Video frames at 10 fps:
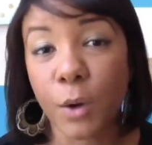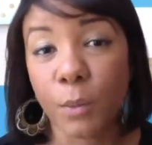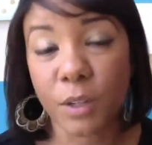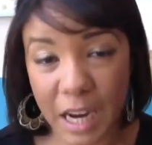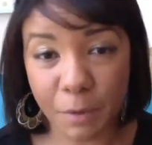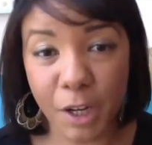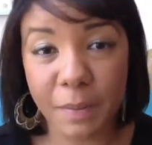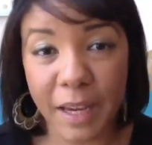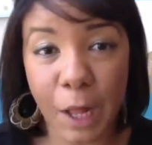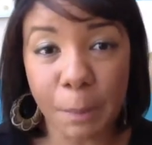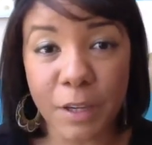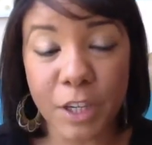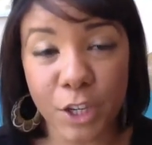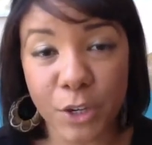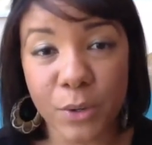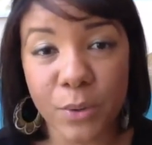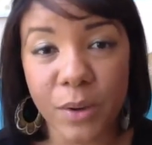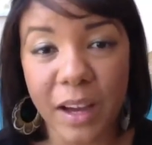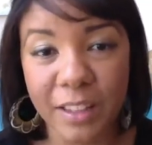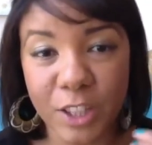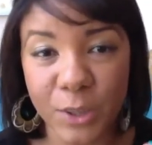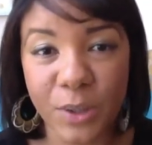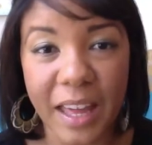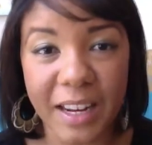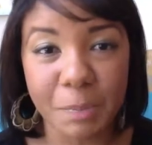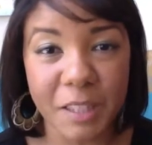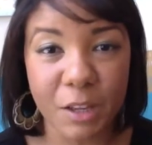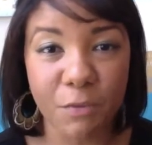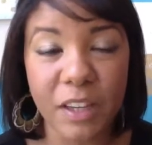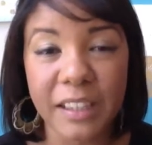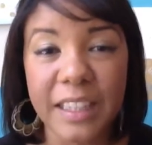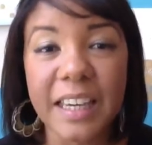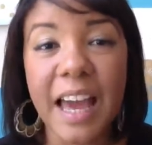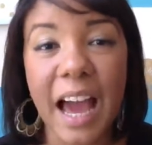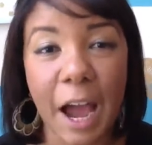which I'm going to be helping you do that specifically.